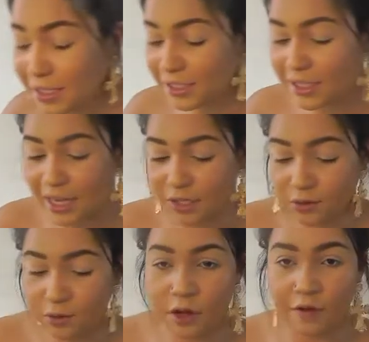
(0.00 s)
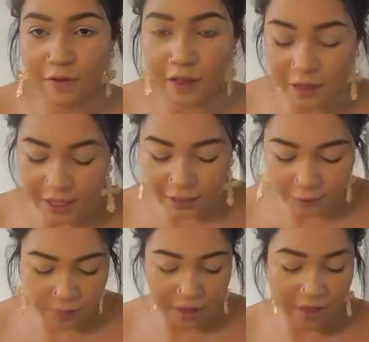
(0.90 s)
set all over the
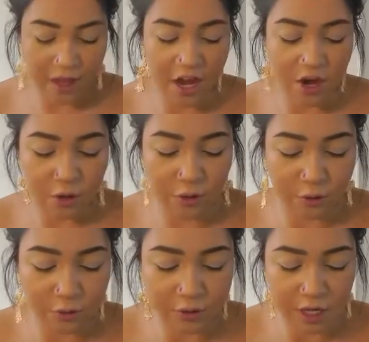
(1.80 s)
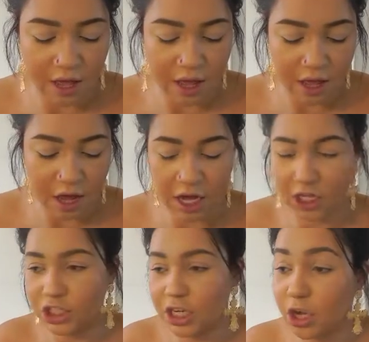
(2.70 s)
lid with a nude
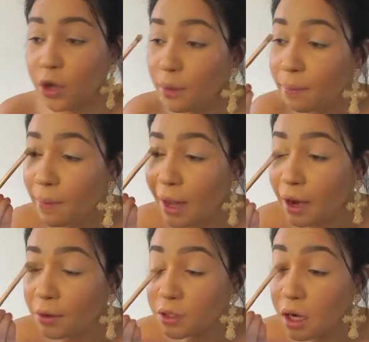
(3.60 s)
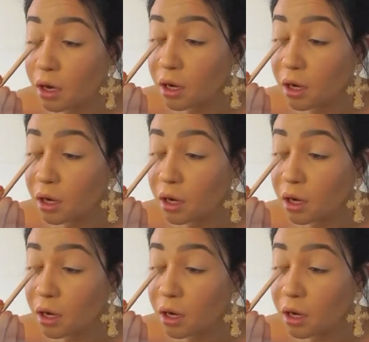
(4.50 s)
eyeshadow powder.